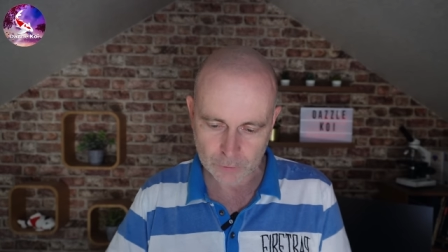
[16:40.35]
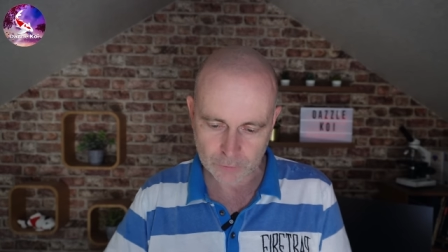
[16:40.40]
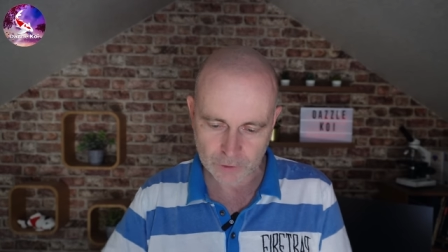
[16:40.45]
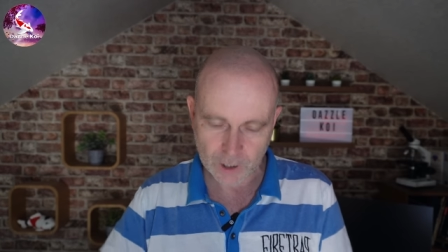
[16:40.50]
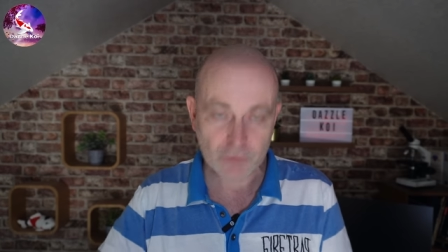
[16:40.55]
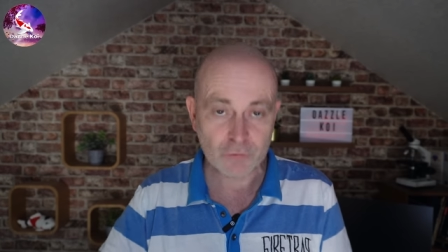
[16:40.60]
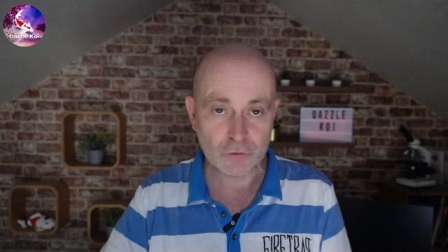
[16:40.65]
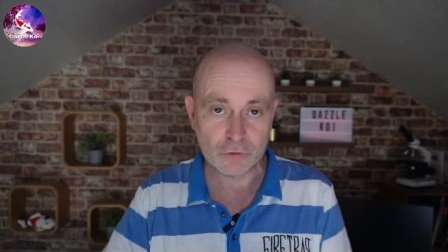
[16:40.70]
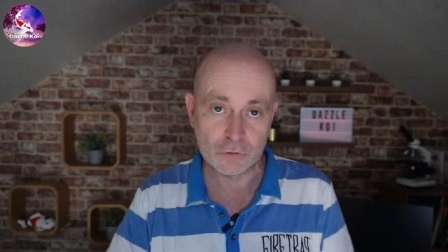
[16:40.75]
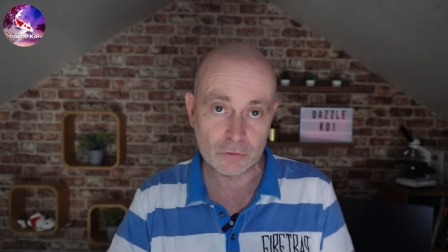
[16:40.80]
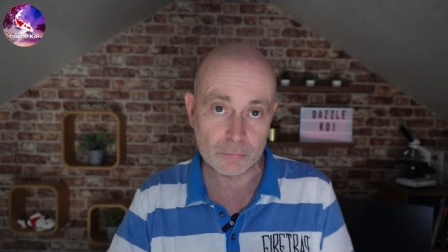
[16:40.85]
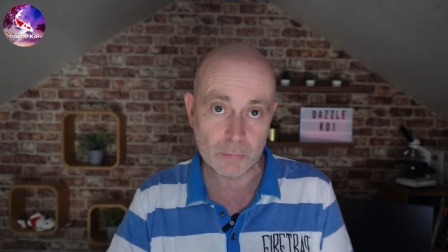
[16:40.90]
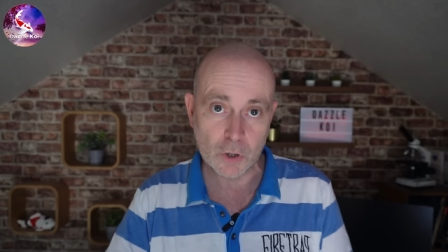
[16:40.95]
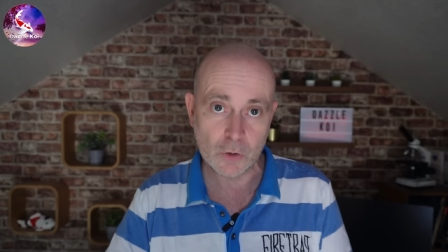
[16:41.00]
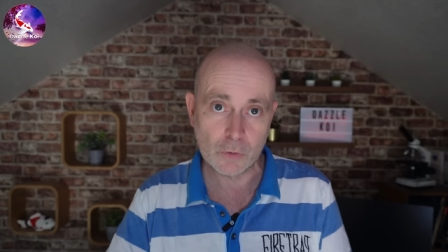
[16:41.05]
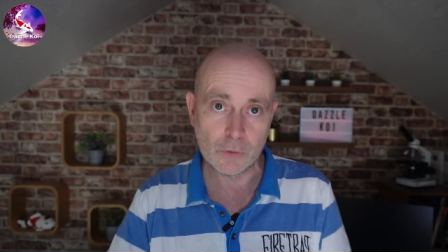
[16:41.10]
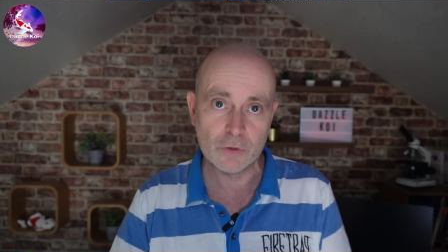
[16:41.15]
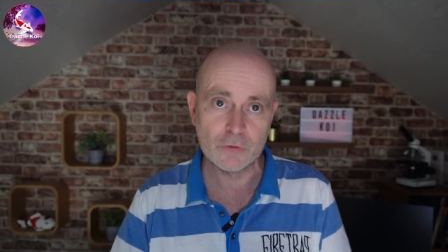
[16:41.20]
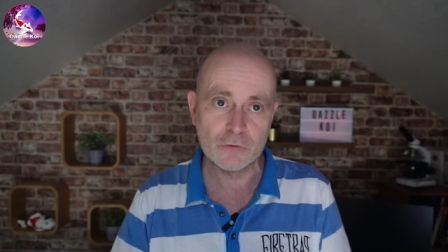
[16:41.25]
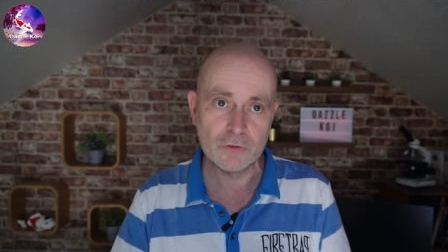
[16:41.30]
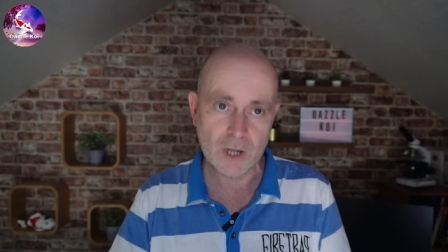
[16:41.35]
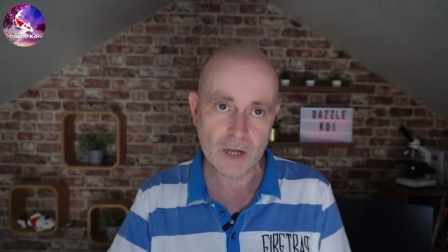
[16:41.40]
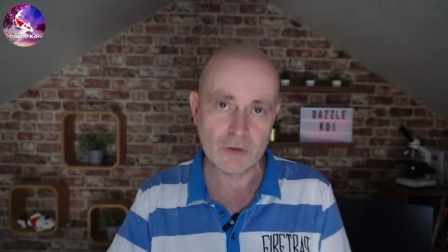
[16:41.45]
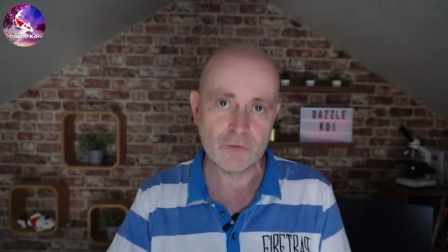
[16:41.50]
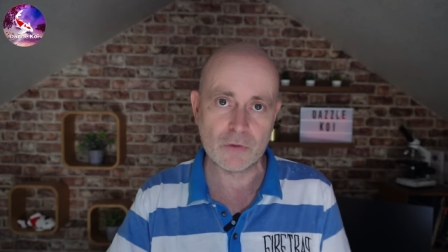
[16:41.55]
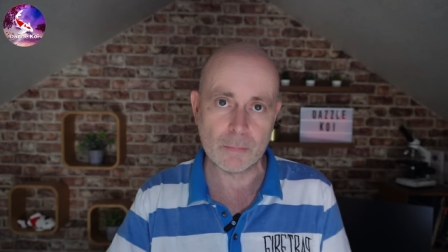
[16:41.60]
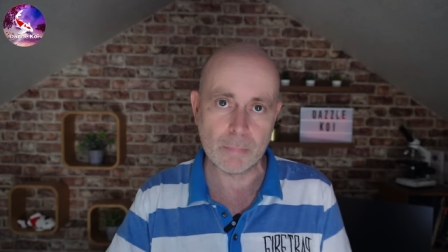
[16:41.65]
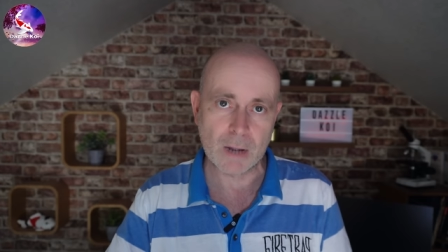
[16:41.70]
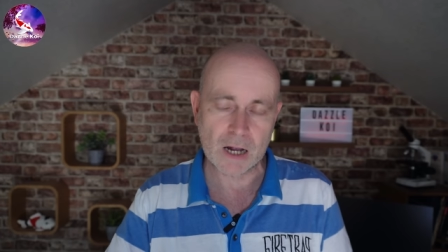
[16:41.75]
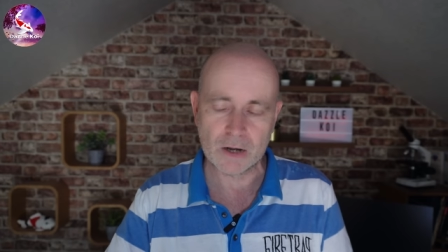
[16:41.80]
Nitrosomonas,
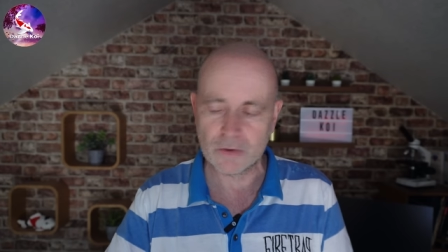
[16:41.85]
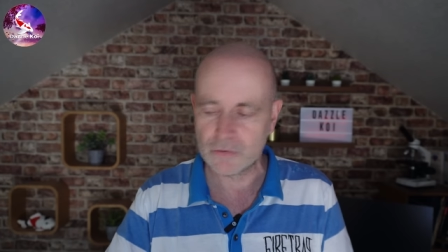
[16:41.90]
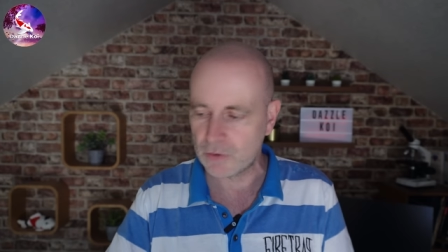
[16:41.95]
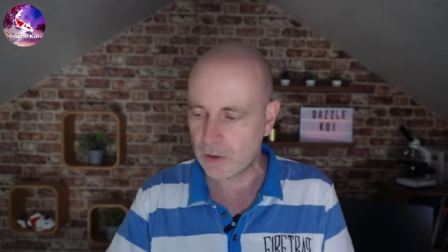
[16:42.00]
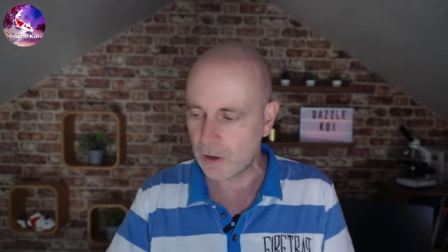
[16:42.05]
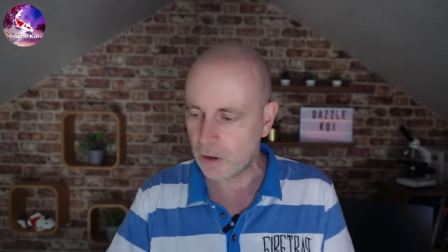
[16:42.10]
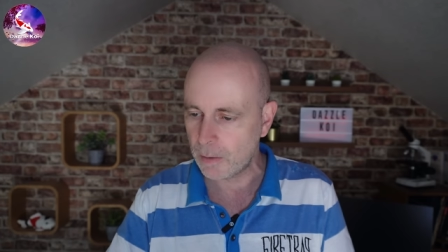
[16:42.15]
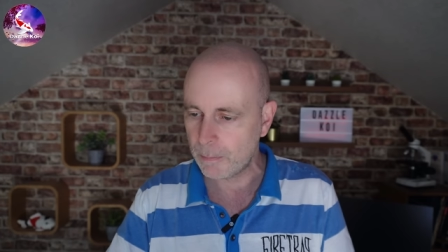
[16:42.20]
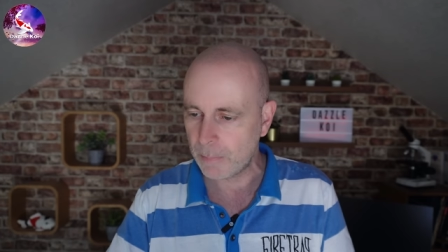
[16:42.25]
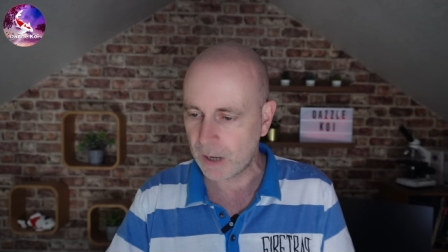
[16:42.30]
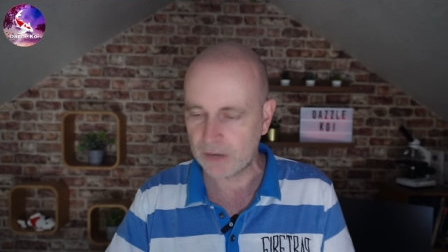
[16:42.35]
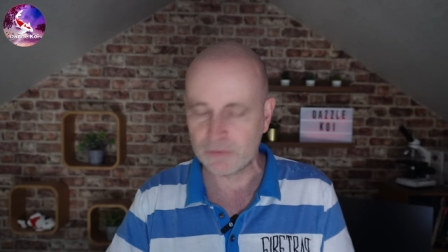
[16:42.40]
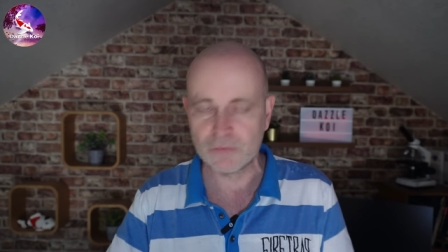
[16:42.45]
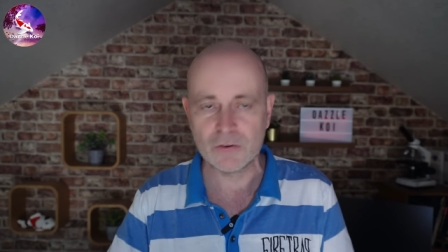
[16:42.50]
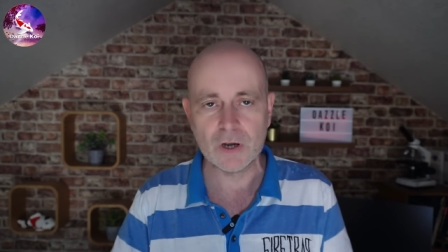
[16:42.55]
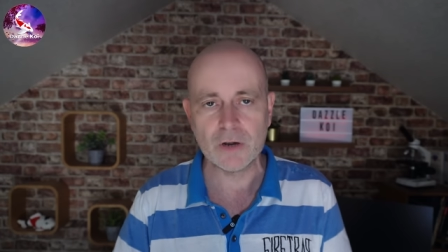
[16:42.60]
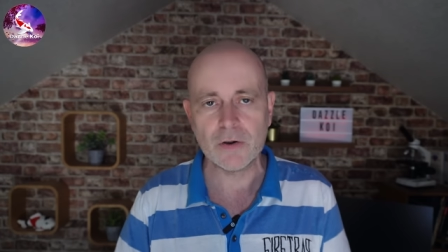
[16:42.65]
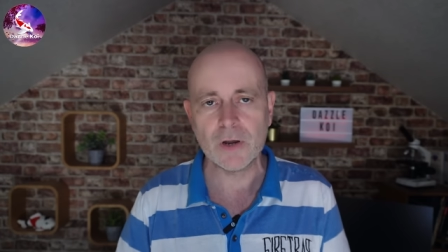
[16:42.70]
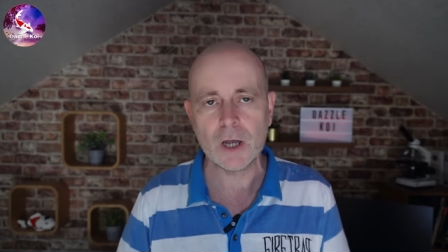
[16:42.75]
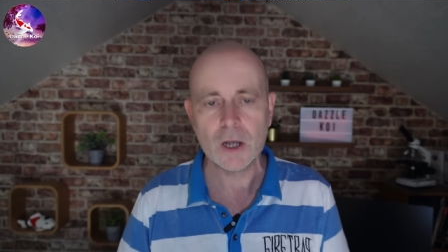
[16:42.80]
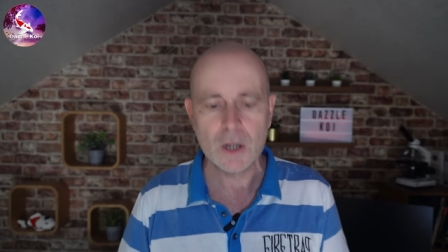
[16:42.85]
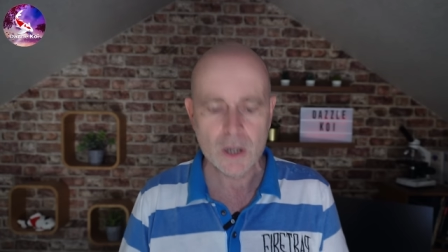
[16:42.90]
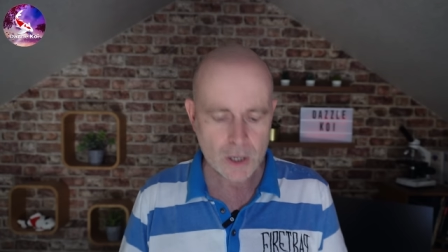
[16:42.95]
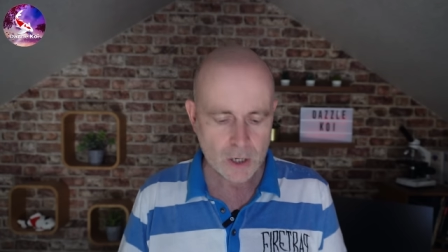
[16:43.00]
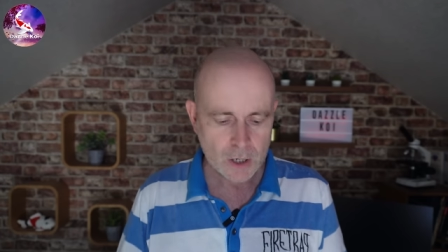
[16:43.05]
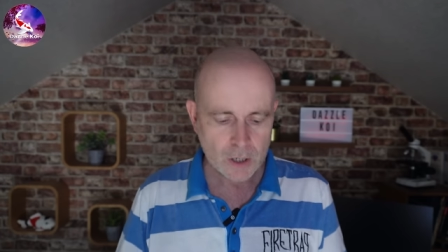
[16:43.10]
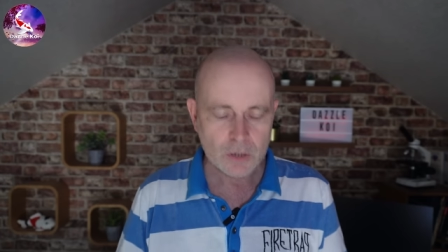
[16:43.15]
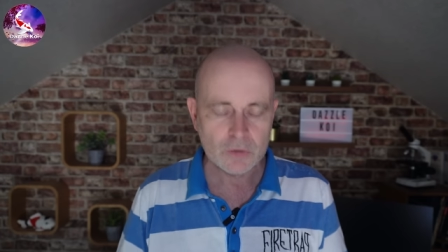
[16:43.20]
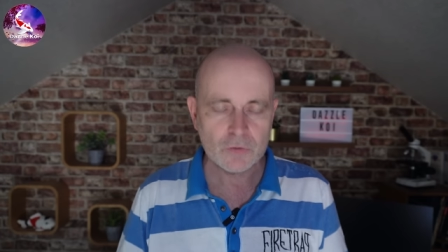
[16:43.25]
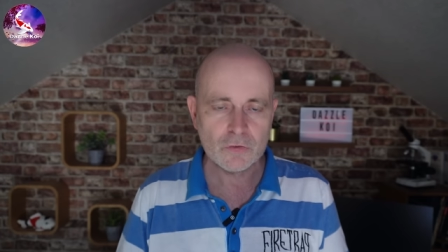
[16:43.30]
Nitrobacter bacteria
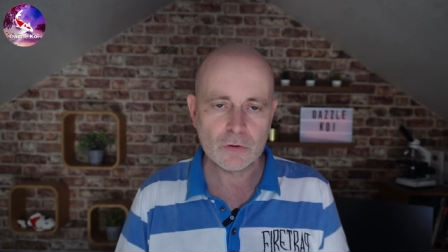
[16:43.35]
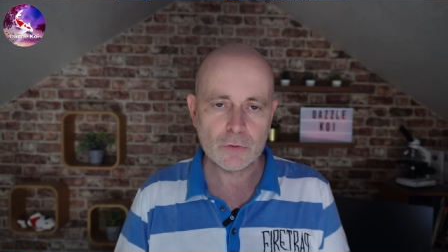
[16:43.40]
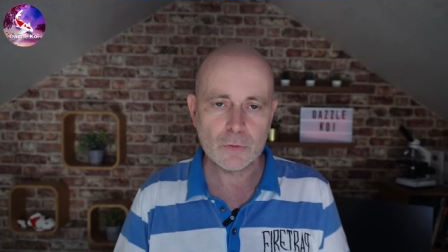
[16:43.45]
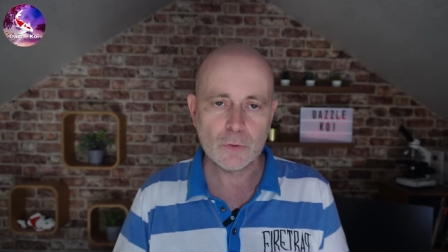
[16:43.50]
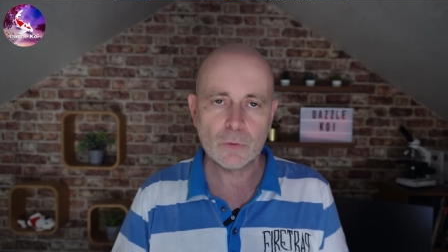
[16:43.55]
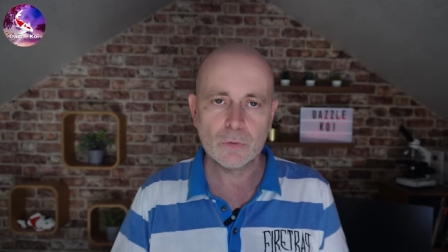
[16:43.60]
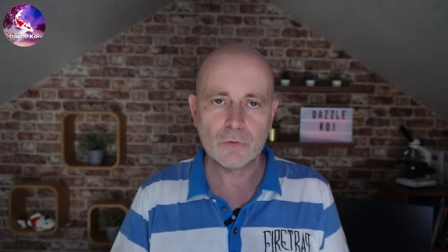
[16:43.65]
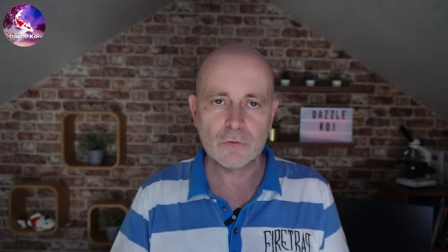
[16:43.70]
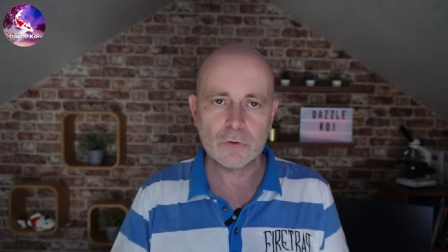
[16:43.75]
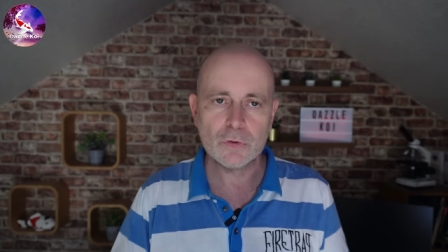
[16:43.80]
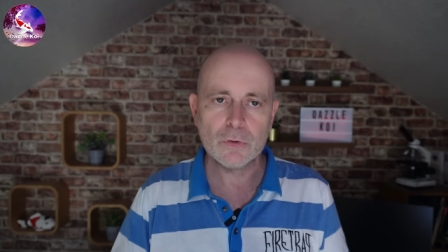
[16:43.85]
to